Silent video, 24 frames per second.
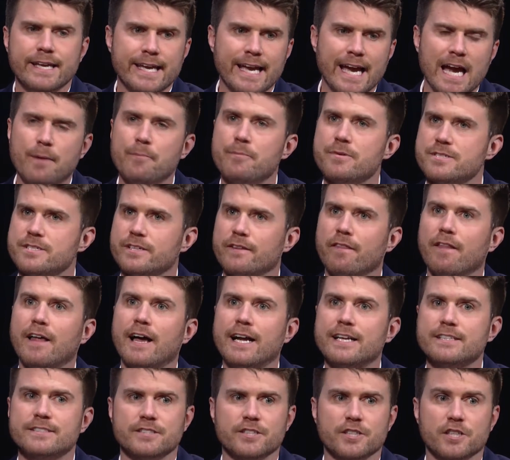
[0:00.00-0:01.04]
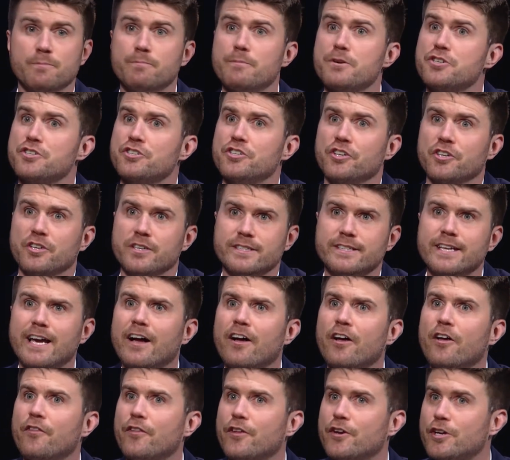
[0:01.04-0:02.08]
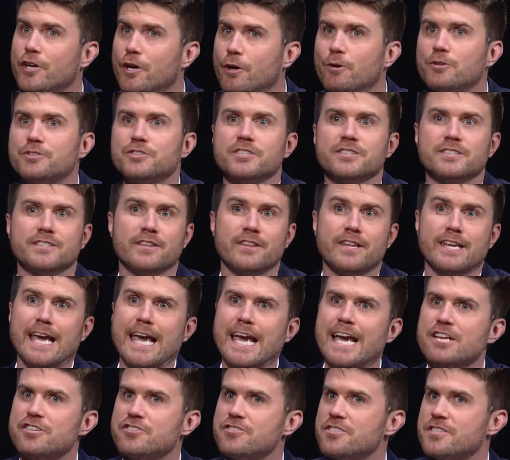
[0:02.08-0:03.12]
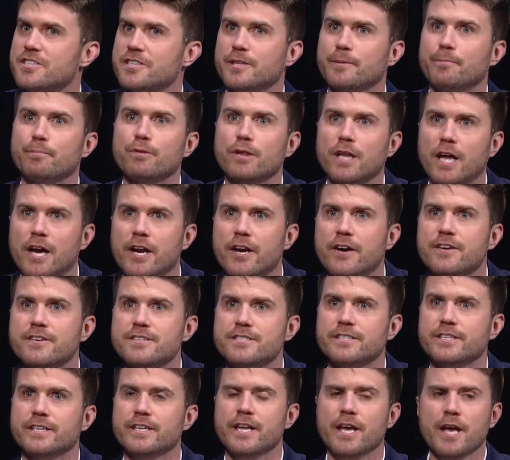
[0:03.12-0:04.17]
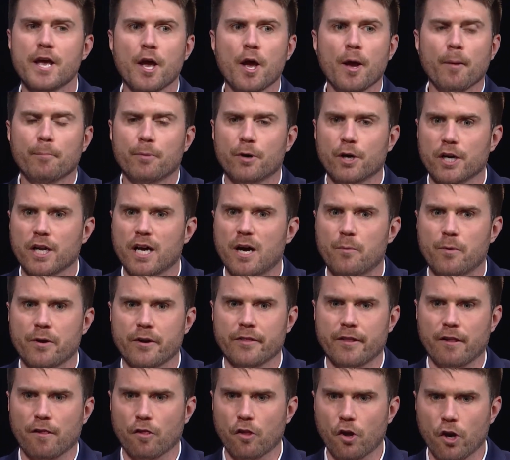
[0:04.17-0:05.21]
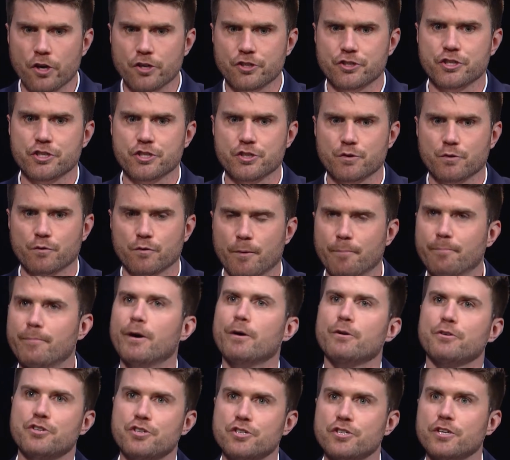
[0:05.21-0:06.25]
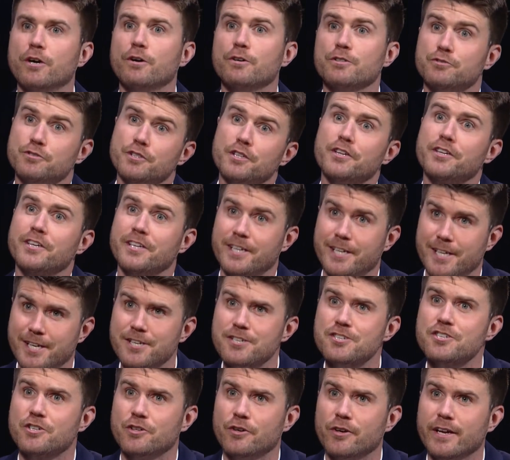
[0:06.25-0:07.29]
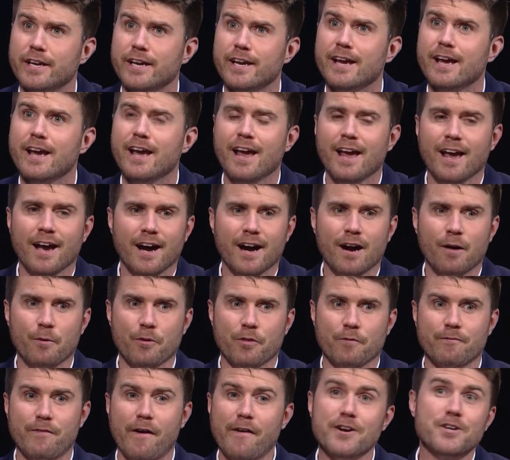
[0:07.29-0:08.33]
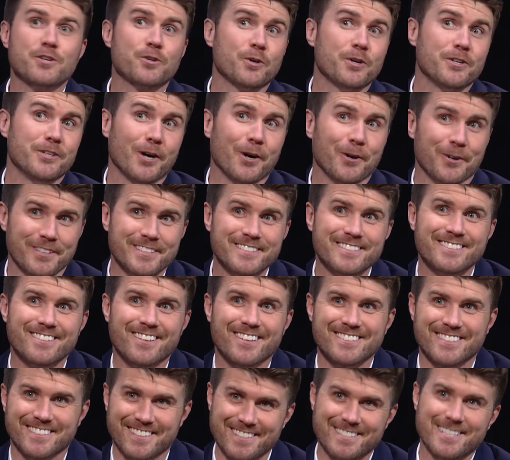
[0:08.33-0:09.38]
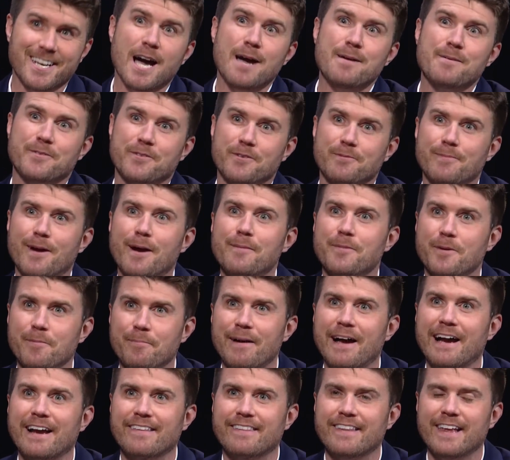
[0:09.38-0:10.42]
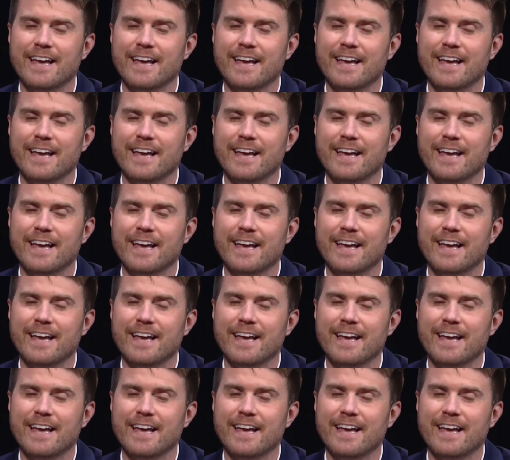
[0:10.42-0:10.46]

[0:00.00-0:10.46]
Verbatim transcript: cameras and lights to Commissioner Goodell and the coaches and the agents and the players, and put on one of the largest remote shows really in history uh, with very short notice. Because at the time, you should remember back